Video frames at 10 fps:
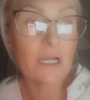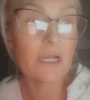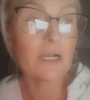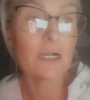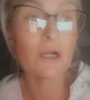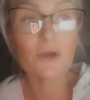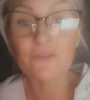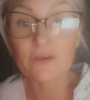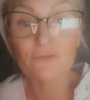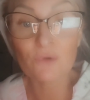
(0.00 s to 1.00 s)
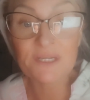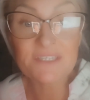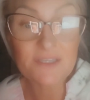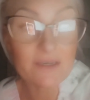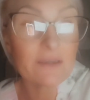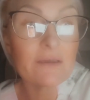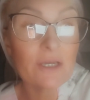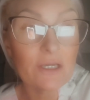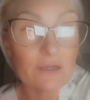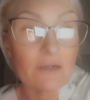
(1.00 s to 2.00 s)
on the
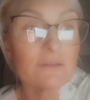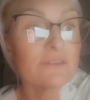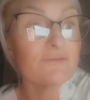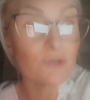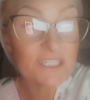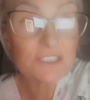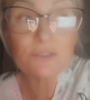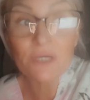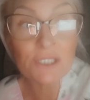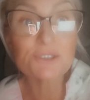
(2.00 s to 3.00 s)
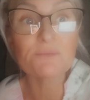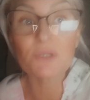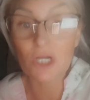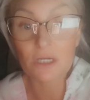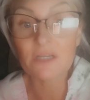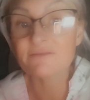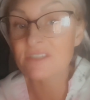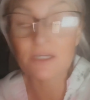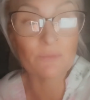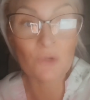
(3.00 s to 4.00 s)
4200 block of
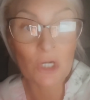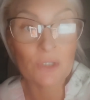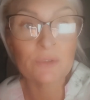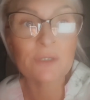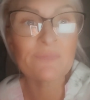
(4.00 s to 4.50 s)
Tim Road.